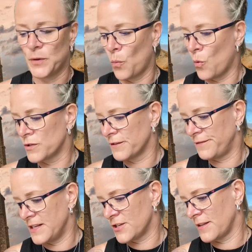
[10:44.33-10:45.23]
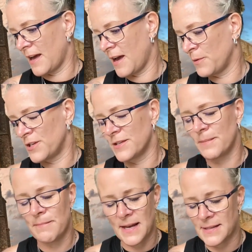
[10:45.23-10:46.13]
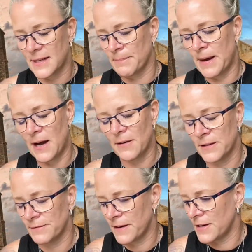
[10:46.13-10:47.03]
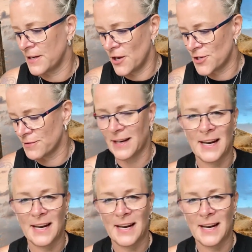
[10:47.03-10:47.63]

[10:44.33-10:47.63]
water feature there, which is amazing and powerful and very nurturing.